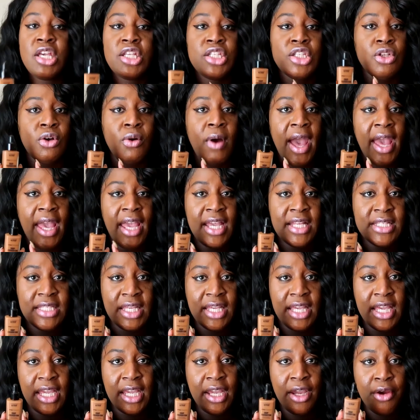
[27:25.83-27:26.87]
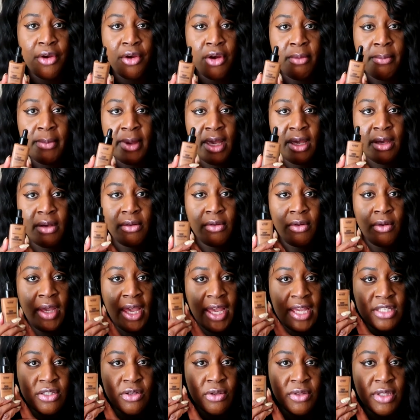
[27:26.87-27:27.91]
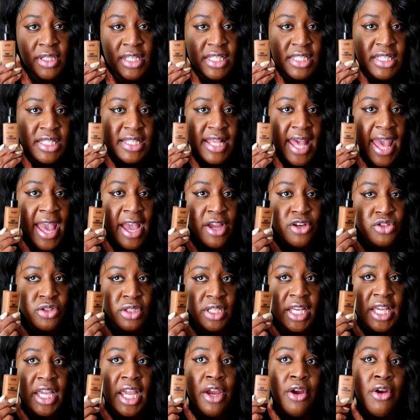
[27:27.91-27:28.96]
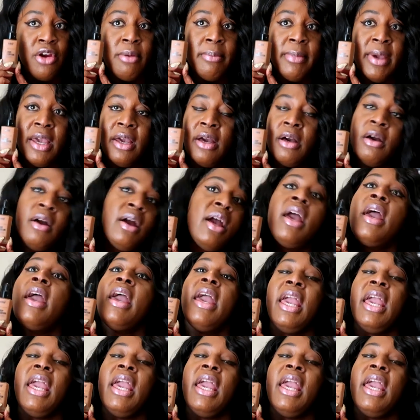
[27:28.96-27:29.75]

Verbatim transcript: so i had to get caramel okay so this is actually caramel